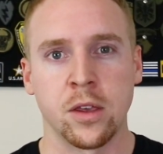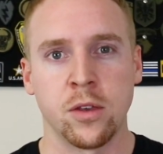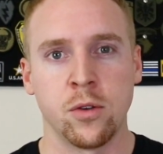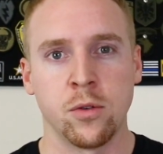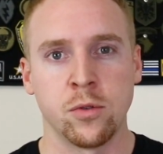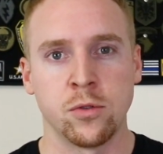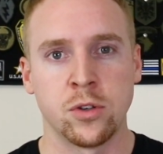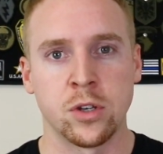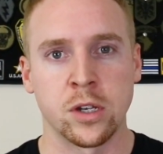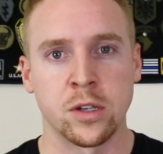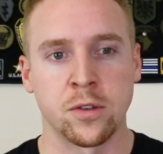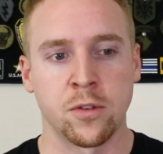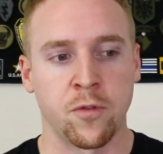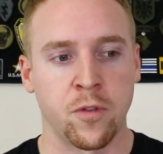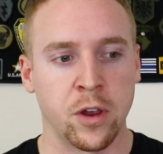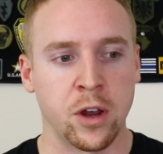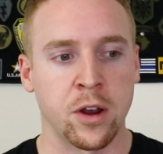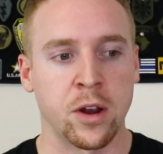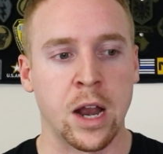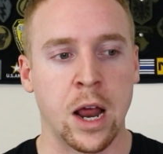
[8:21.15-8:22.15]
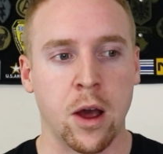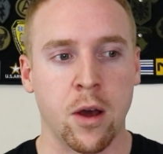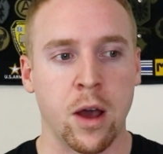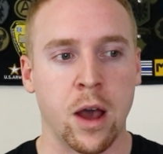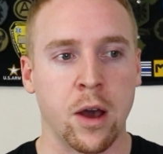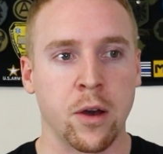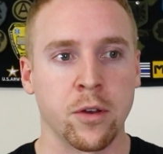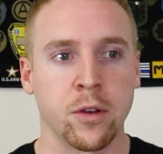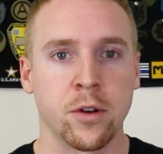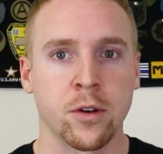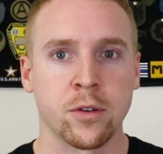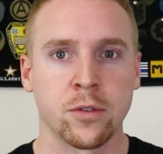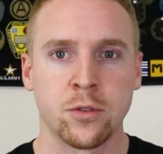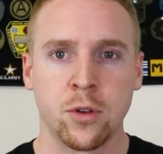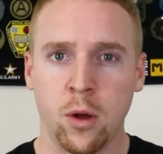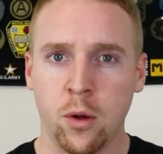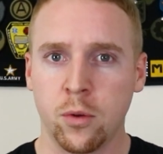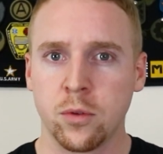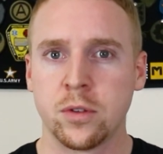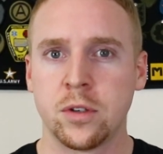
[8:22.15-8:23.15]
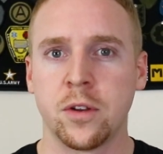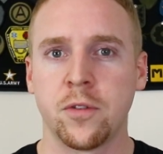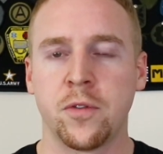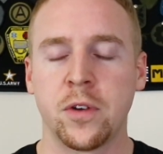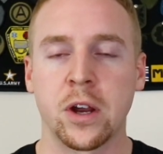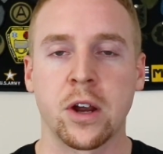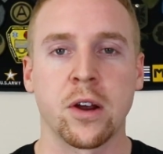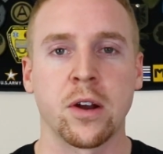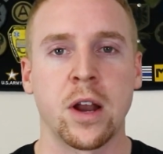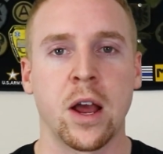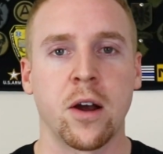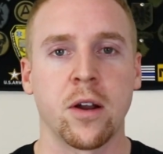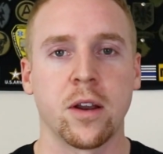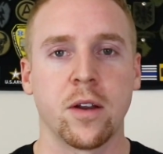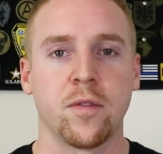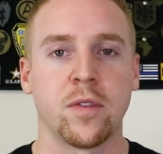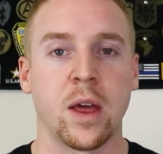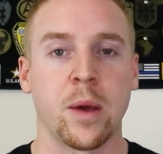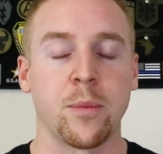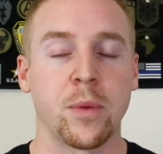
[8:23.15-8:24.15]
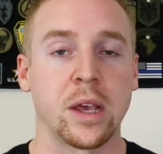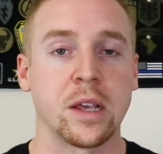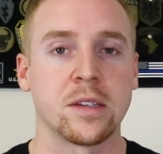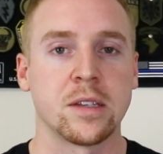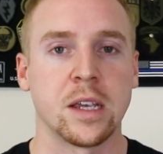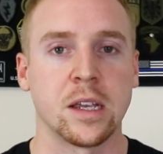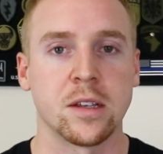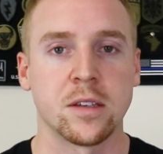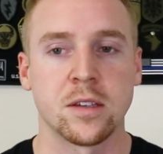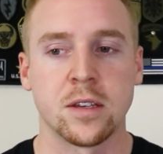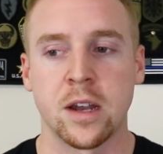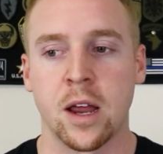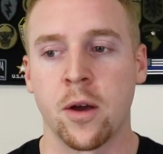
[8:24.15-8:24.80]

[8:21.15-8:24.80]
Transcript: You just figure it out how you're told to figure it out, if that makes sense.